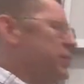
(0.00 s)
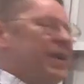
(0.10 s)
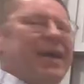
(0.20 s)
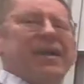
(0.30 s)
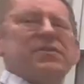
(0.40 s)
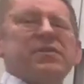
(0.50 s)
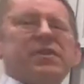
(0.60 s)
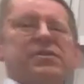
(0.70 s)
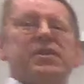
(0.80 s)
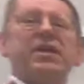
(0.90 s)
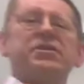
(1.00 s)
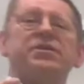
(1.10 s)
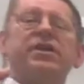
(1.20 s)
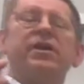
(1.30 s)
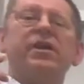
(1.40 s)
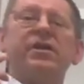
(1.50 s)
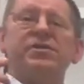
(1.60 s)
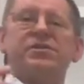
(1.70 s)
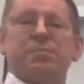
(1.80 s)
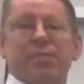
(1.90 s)
reaction that's actually called
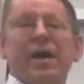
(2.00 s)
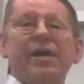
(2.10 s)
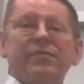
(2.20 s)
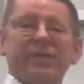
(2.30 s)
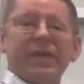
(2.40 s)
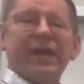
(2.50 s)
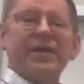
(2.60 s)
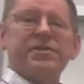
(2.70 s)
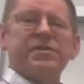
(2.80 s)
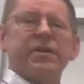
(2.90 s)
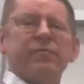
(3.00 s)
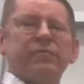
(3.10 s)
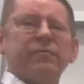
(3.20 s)
saponification.